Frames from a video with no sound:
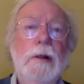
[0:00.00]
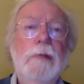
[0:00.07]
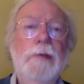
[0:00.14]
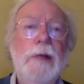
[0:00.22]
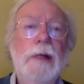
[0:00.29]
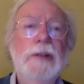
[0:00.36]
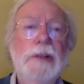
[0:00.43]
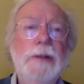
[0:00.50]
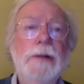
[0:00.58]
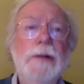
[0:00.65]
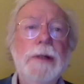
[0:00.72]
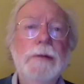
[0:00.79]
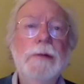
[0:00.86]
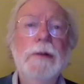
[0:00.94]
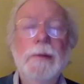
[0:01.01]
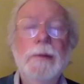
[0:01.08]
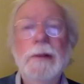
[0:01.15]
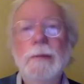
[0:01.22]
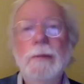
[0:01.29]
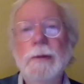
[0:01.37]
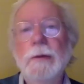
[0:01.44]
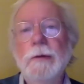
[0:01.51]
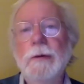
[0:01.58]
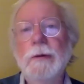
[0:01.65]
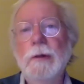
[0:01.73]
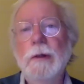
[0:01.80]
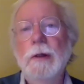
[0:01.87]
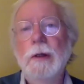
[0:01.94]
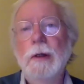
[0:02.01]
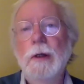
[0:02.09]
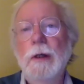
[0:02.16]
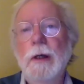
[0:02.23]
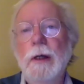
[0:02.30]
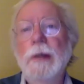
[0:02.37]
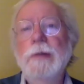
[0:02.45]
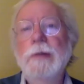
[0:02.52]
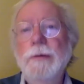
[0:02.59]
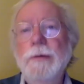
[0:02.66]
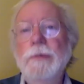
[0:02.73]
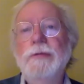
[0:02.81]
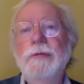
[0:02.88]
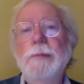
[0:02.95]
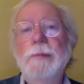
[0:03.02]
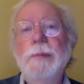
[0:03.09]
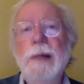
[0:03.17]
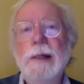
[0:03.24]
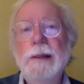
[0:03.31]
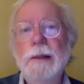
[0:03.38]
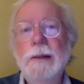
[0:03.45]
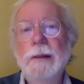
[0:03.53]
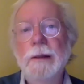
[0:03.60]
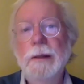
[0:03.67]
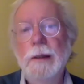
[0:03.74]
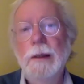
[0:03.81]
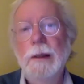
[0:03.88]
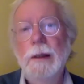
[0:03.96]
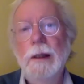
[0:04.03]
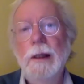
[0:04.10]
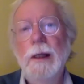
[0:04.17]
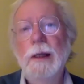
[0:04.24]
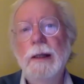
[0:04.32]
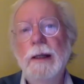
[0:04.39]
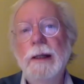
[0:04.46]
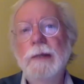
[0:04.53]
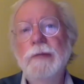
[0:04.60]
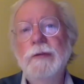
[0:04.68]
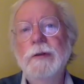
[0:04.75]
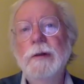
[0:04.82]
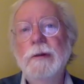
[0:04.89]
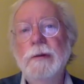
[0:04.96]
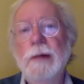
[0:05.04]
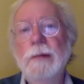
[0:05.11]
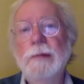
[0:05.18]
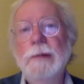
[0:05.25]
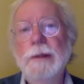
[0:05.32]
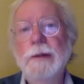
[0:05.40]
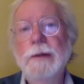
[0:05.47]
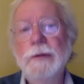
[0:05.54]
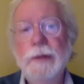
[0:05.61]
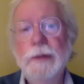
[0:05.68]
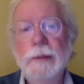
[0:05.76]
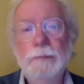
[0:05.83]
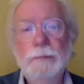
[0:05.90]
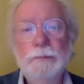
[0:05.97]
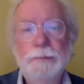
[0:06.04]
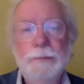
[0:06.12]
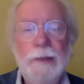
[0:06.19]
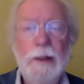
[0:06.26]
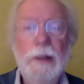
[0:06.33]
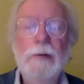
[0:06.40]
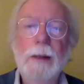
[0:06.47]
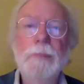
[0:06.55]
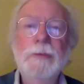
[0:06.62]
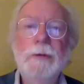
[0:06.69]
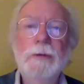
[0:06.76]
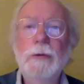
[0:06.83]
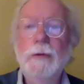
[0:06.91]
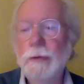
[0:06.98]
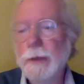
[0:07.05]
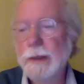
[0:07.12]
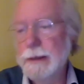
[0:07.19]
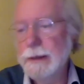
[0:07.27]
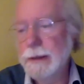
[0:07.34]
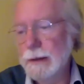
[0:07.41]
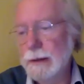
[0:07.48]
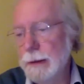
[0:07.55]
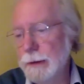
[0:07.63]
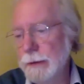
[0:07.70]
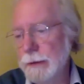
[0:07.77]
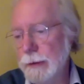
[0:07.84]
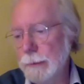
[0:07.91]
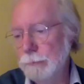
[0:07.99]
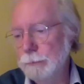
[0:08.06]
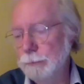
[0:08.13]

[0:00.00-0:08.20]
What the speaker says: Nigeria at the moment, a youth rebellion against a corrupt leadership, corrupt and autocratic leadership.